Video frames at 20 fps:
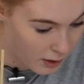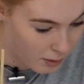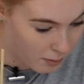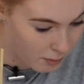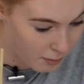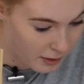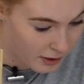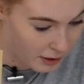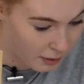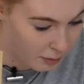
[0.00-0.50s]

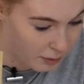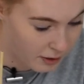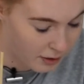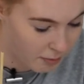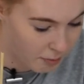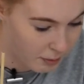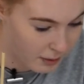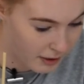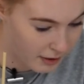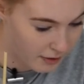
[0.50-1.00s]
Equally
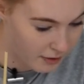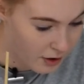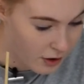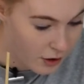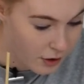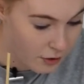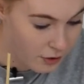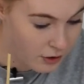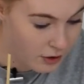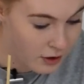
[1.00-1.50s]
spaced.
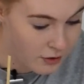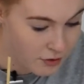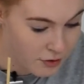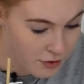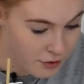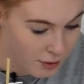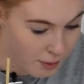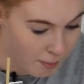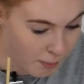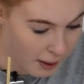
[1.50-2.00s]
Use another
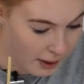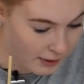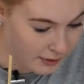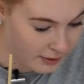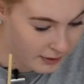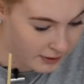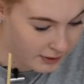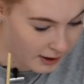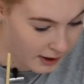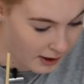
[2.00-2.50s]
rubber band
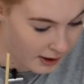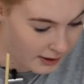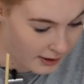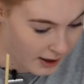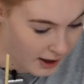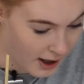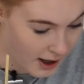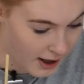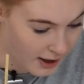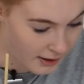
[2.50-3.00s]
to tie
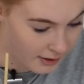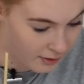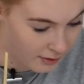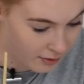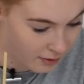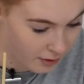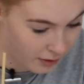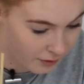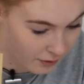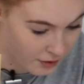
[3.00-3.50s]
the
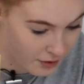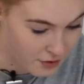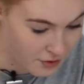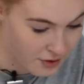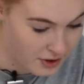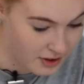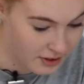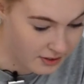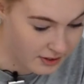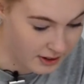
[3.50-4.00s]
end of the
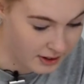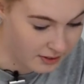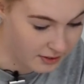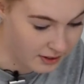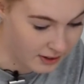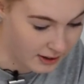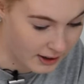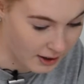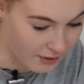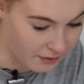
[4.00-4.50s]
three sticks
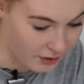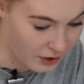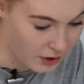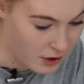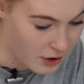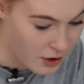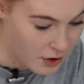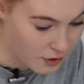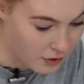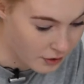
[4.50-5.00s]
together
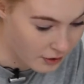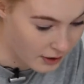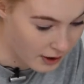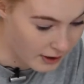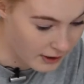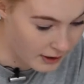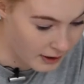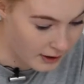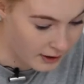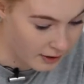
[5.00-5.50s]
so that
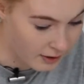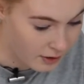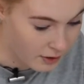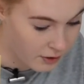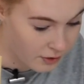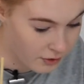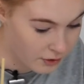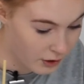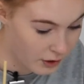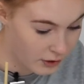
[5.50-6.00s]
they
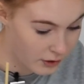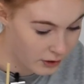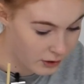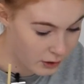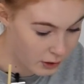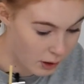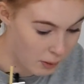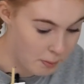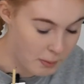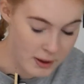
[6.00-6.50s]
start to
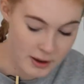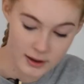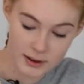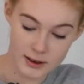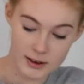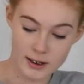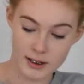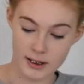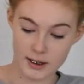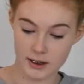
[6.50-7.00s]
look a bit
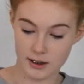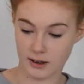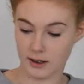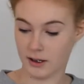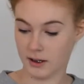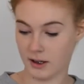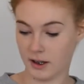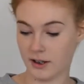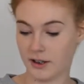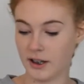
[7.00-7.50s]
like
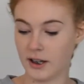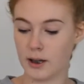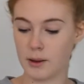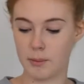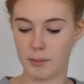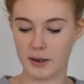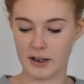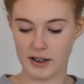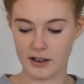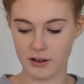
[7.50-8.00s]
a
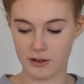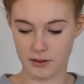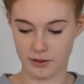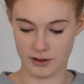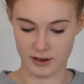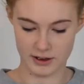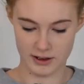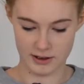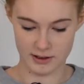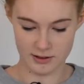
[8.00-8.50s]
teepee.
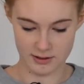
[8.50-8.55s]
Okay.